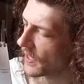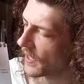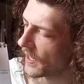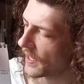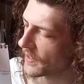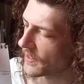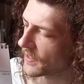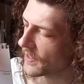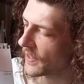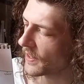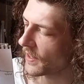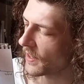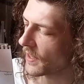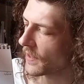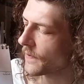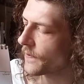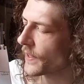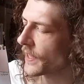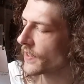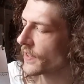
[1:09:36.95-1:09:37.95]
And suddenly
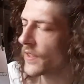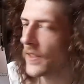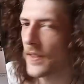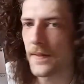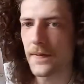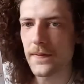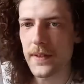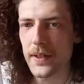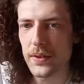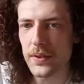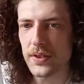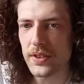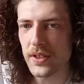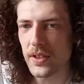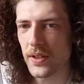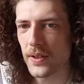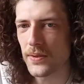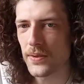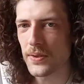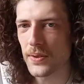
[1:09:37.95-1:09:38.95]
things don't feel
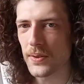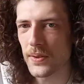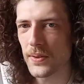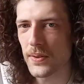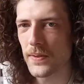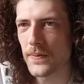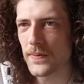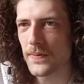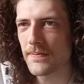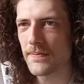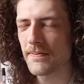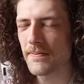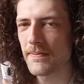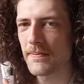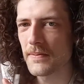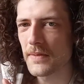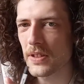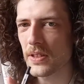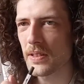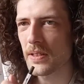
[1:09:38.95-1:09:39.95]
so sort of
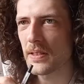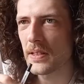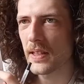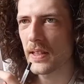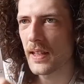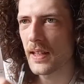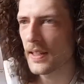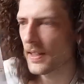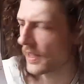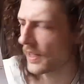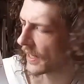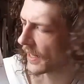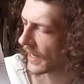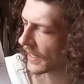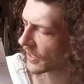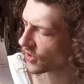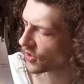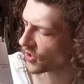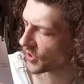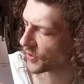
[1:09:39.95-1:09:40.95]

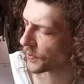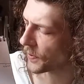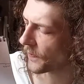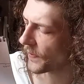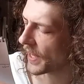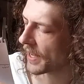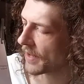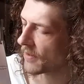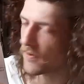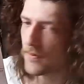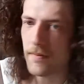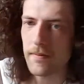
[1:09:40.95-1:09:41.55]
anxious with that